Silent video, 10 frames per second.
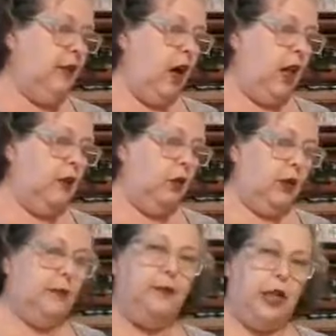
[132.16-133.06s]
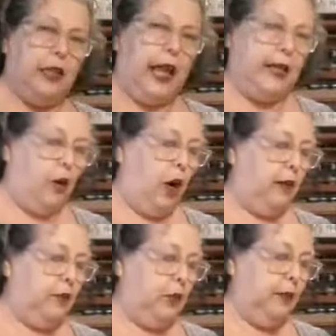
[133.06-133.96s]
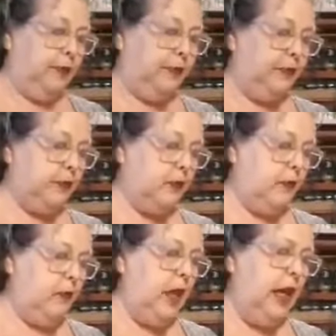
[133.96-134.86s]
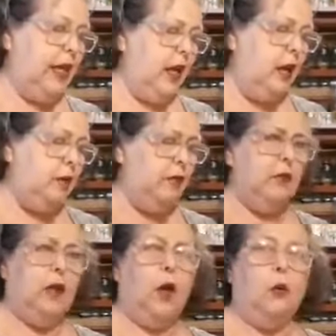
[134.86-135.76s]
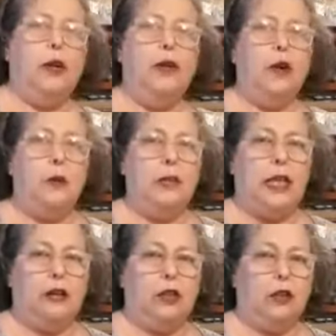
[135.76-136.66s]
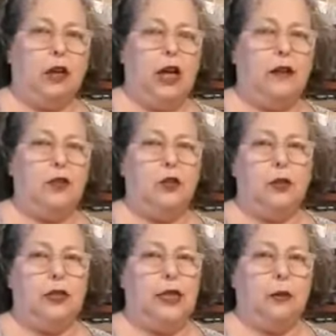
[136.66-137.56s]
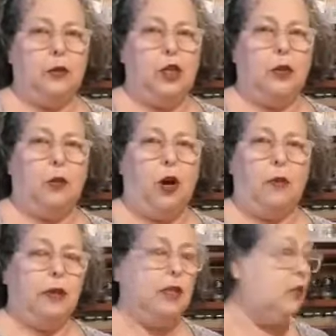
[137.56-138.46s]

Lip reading: olive oil, but lighter olive oil. And whenever I'm in doubt here, I'll have a tuna sandwich at a bar because they're